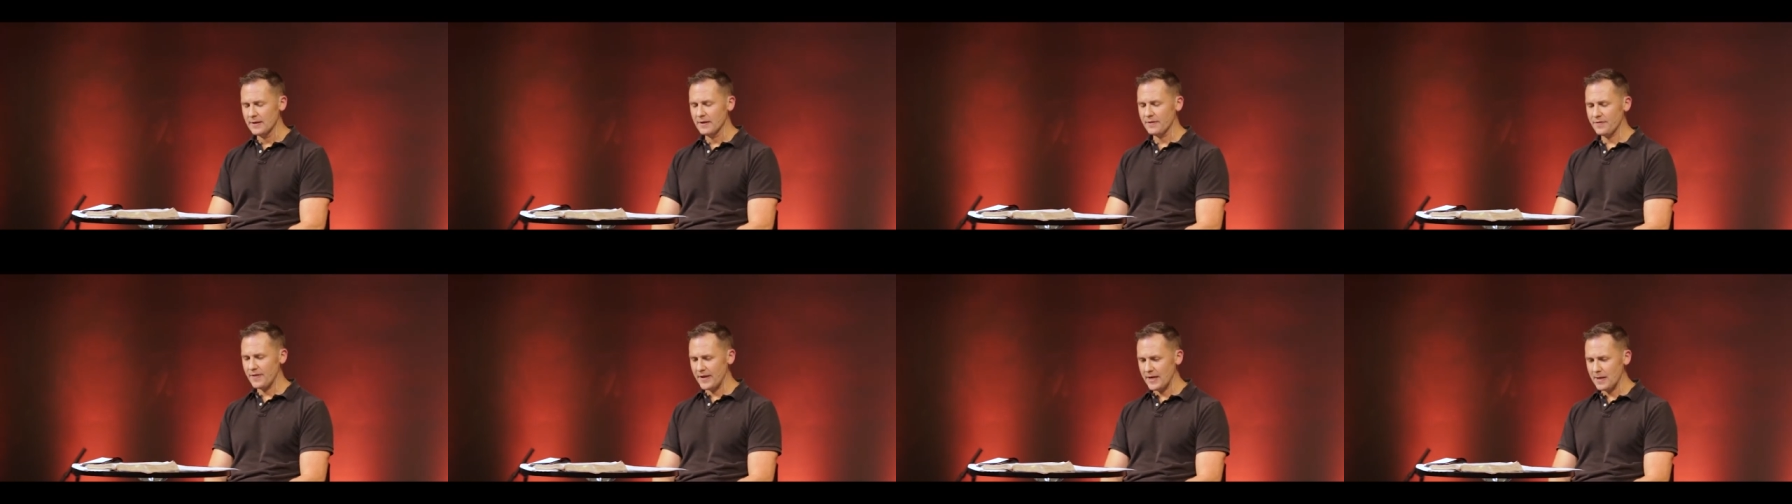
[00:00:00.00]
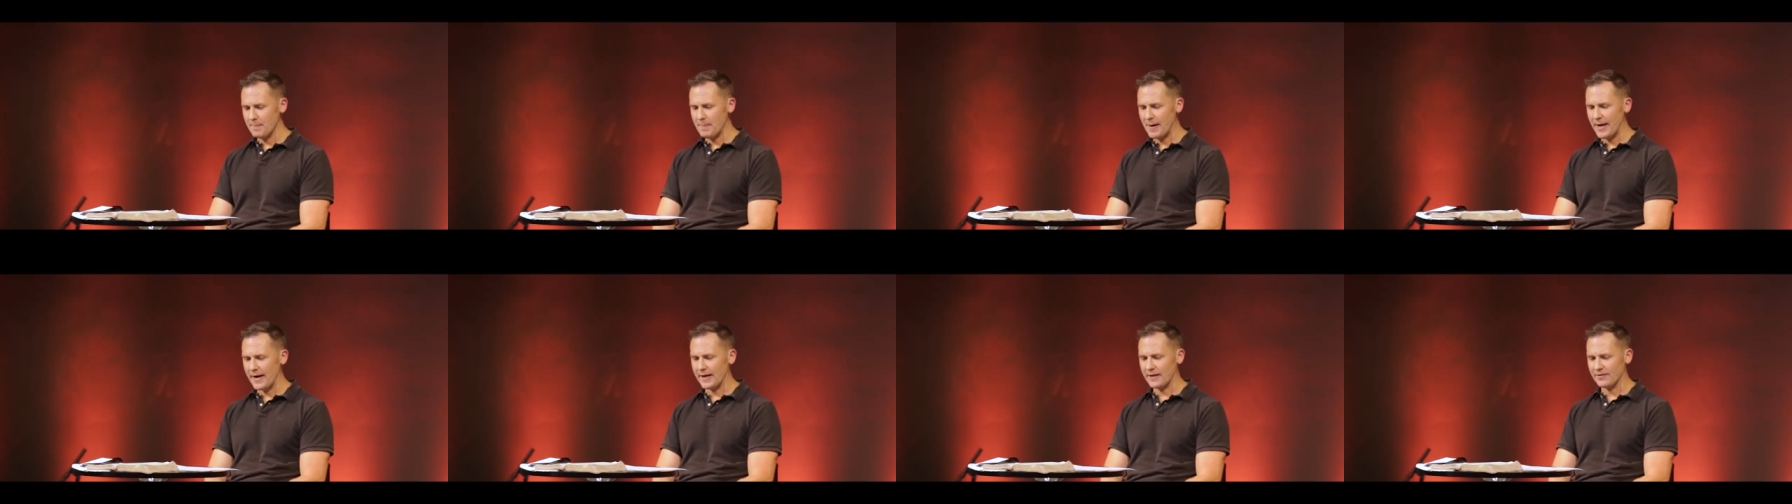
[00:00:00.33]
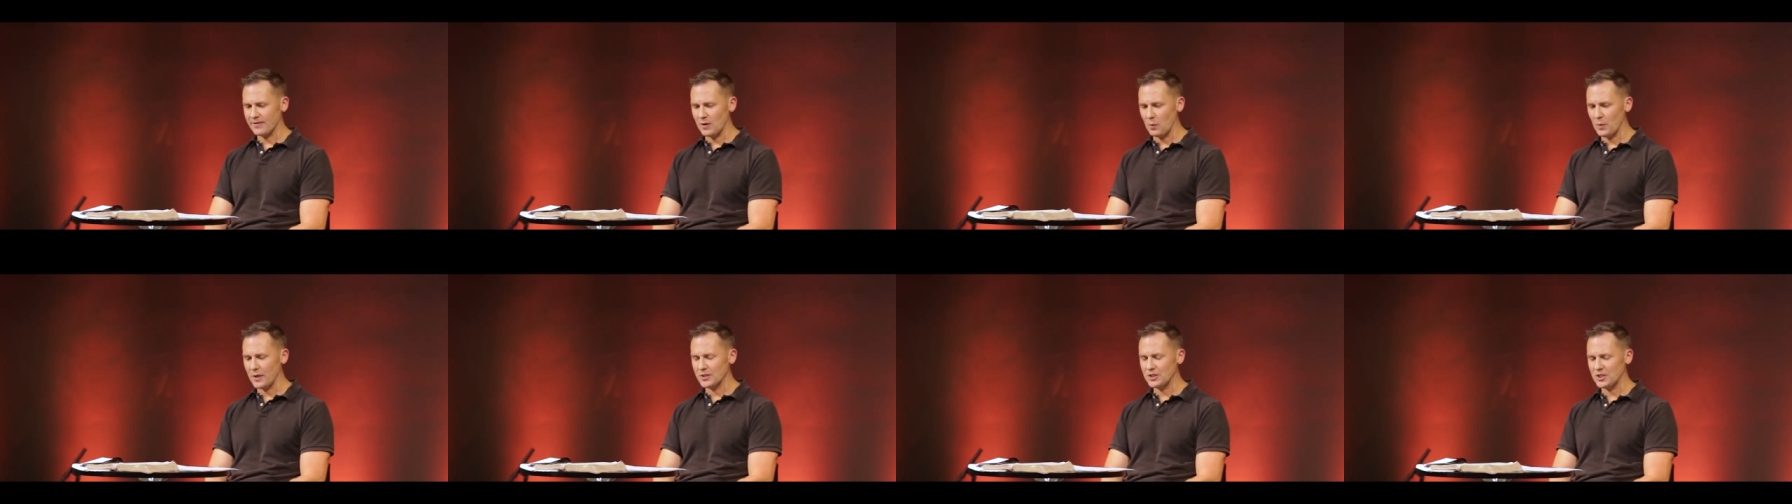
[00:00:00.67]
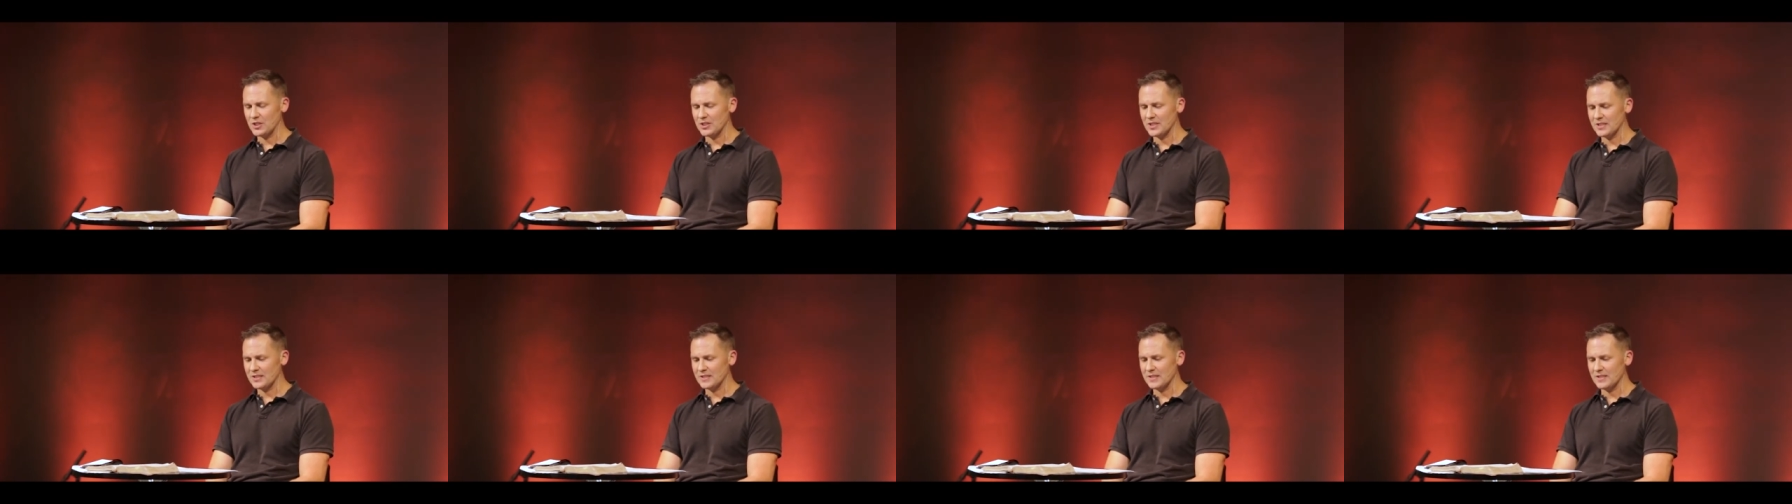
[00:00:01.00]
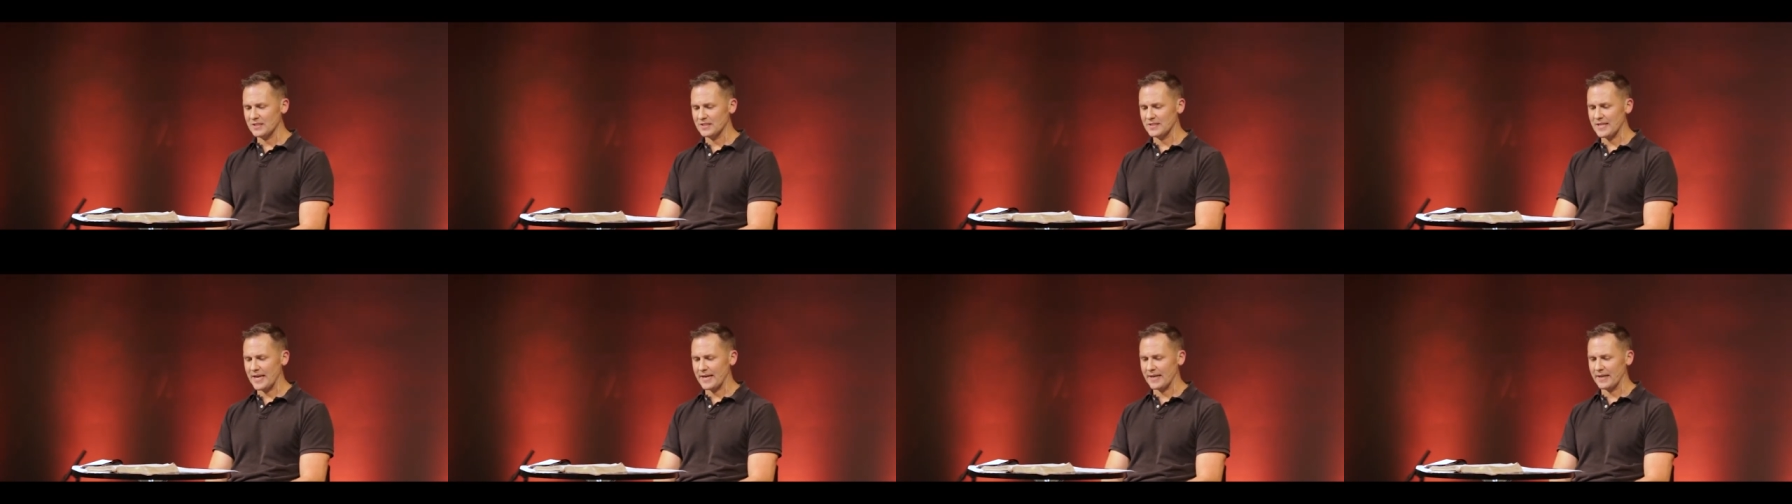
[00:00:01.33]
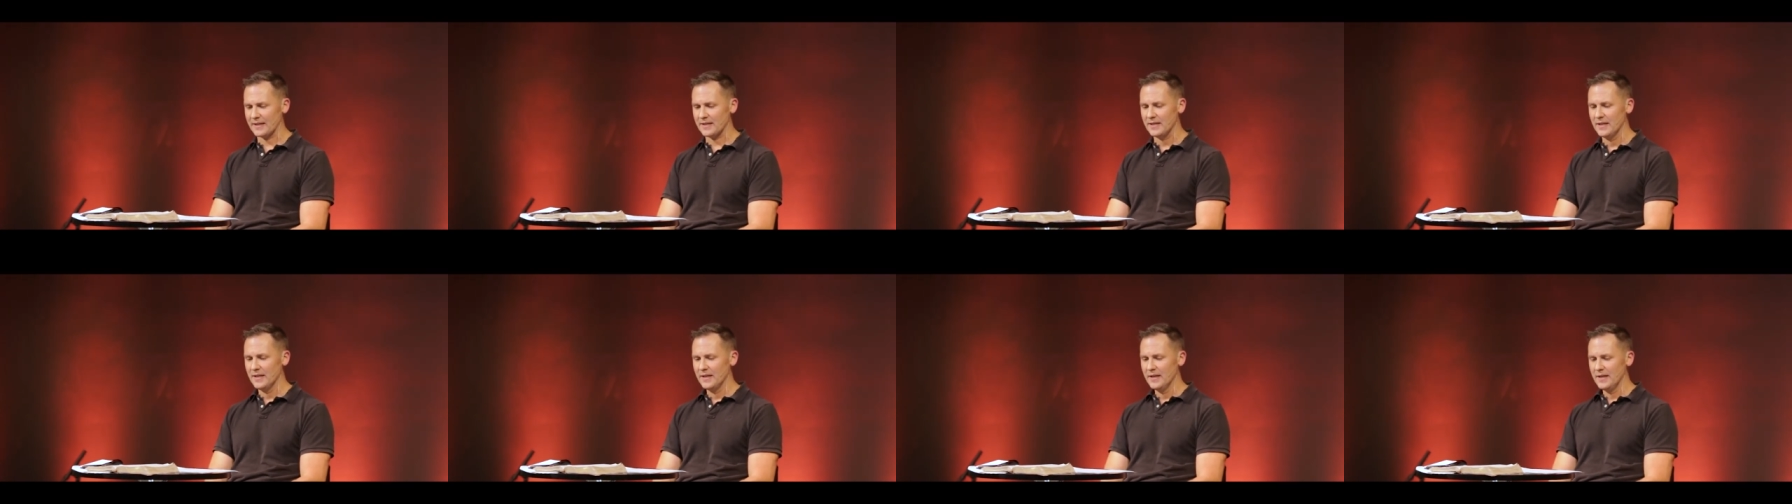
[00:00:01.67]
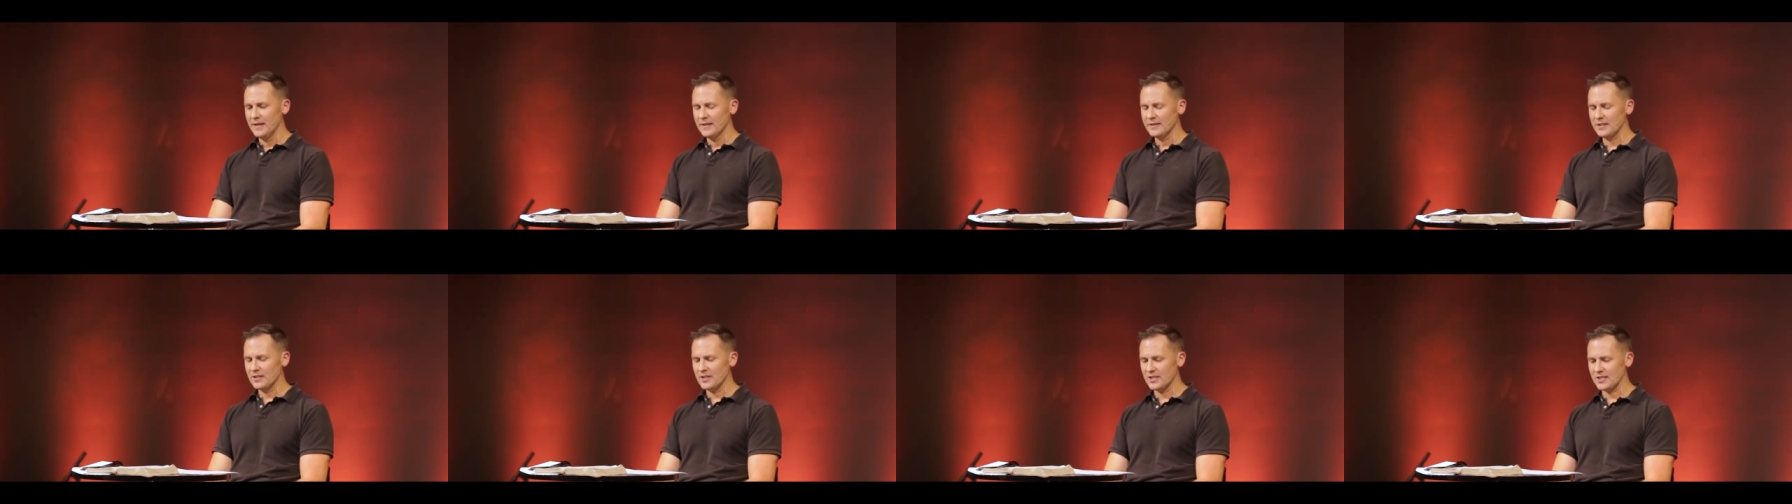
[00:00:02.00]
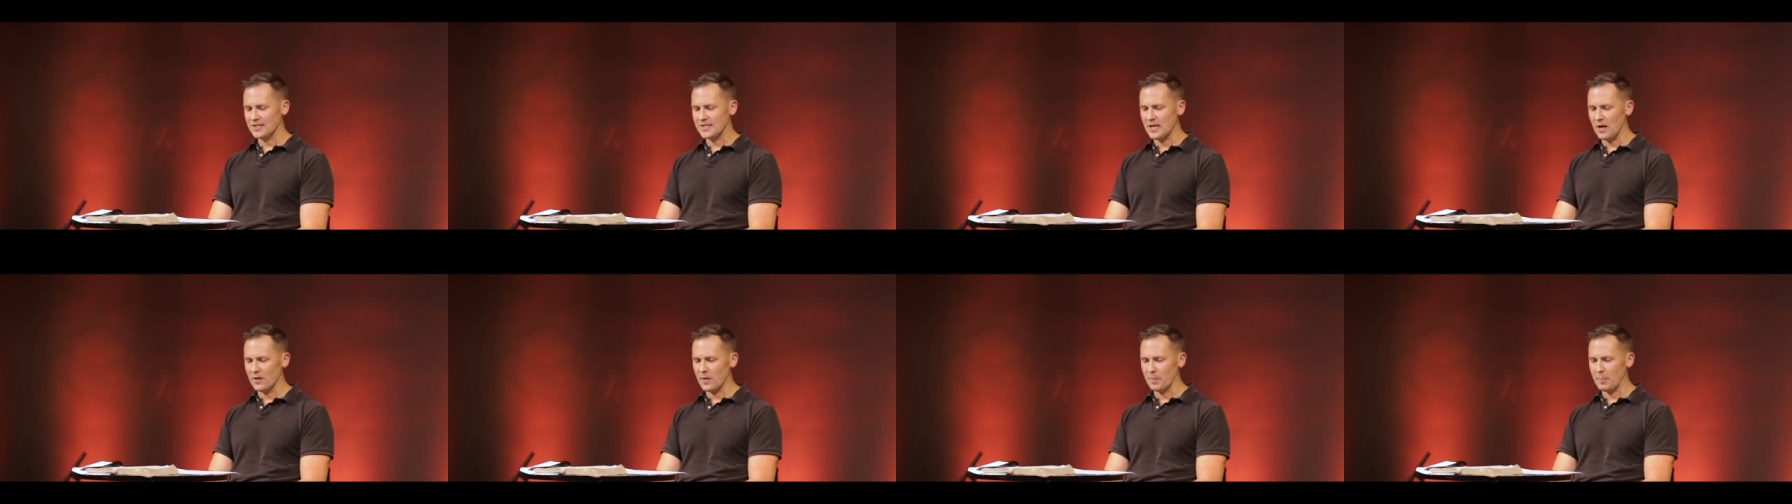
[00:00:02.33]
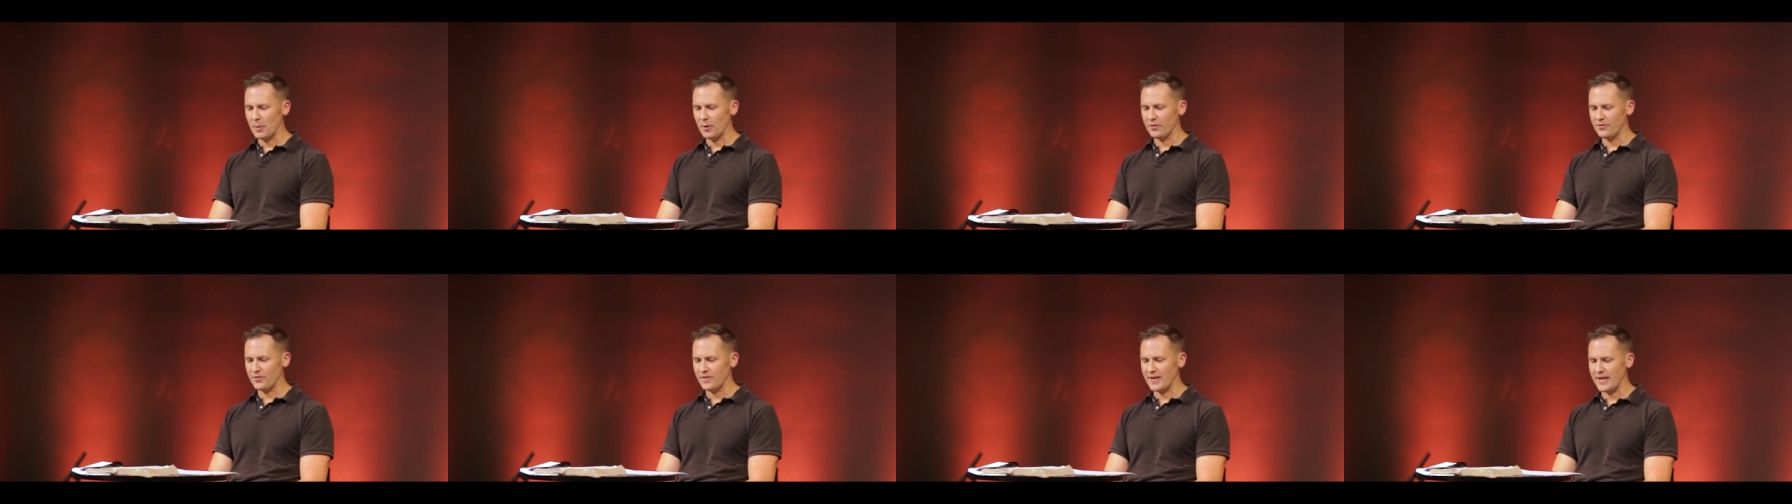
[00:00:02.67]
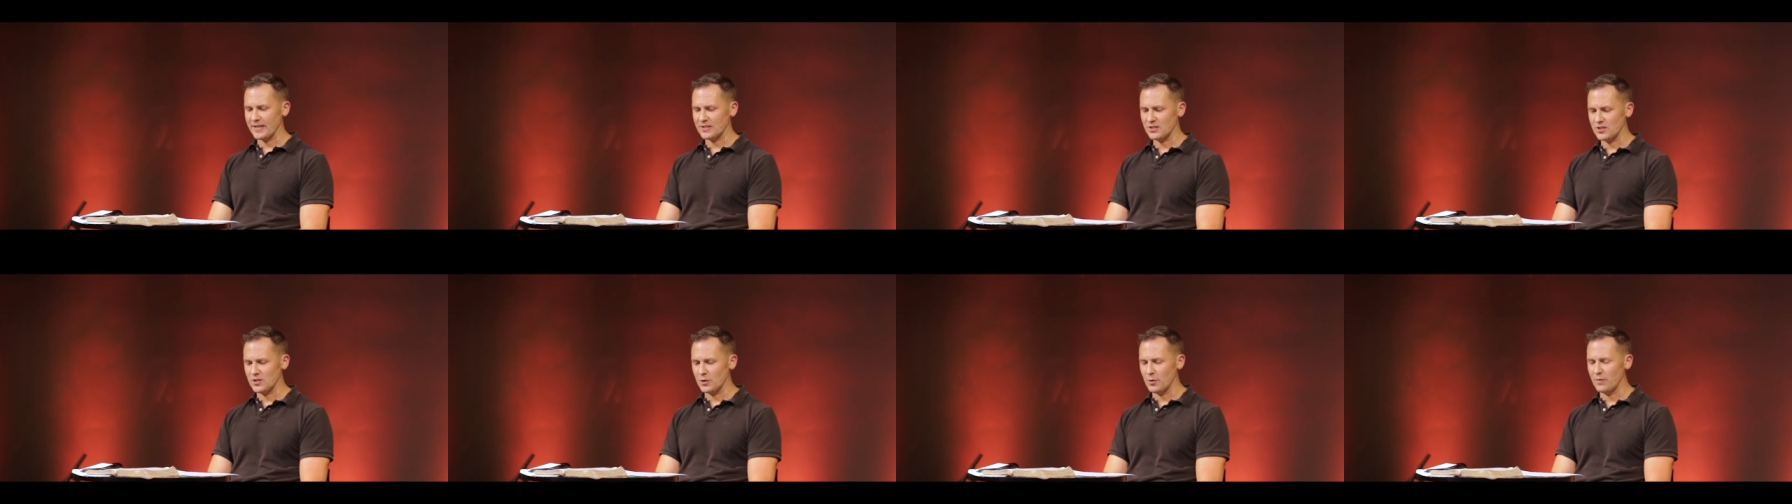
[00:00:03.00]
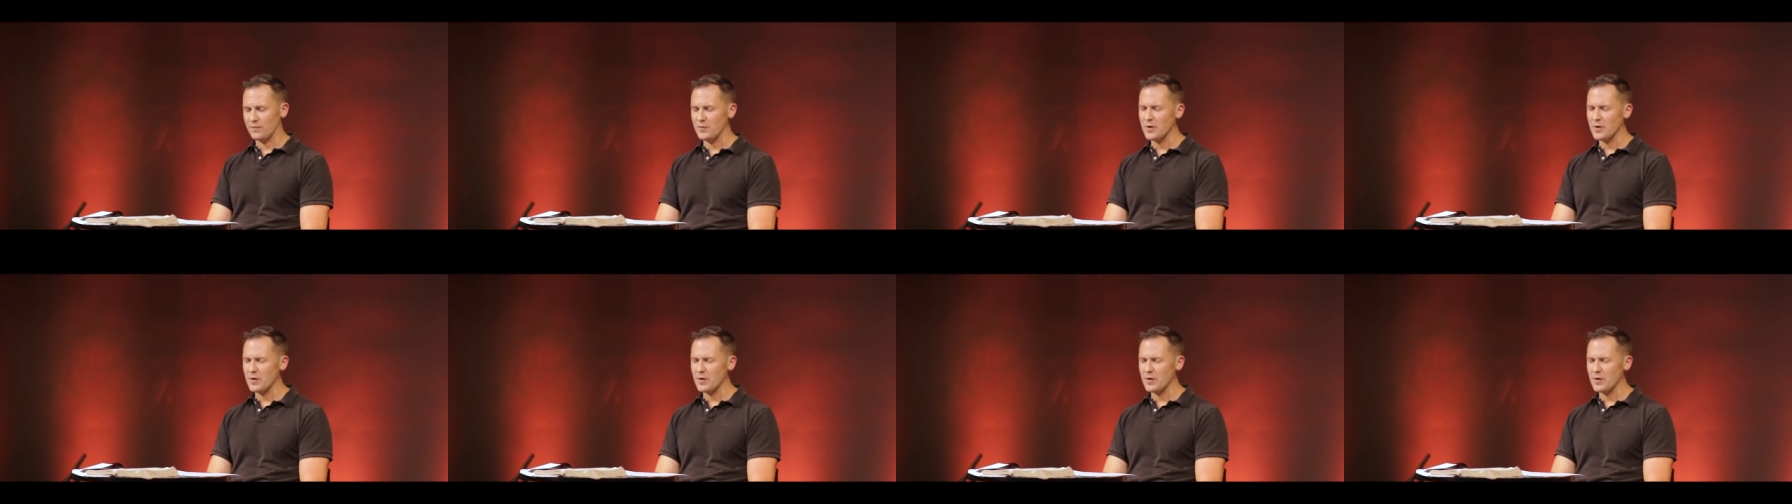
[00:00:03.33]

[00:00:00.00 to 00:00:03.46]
Think about it because I want you just in a second to just tell the person next to you.